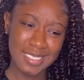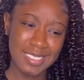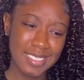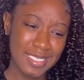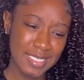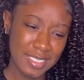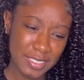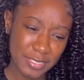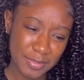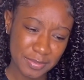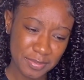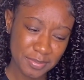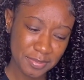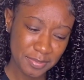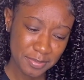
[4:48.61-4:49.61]
to speak
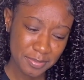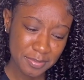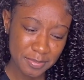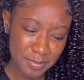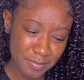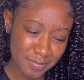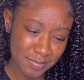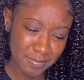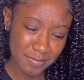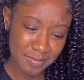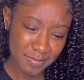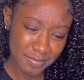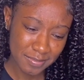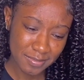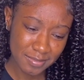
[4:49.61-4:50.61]
out,
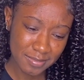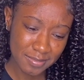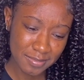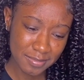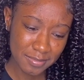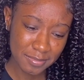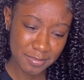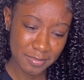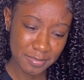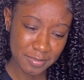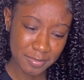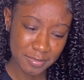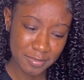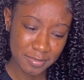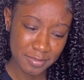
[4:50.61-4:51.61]
And advertisers are listening.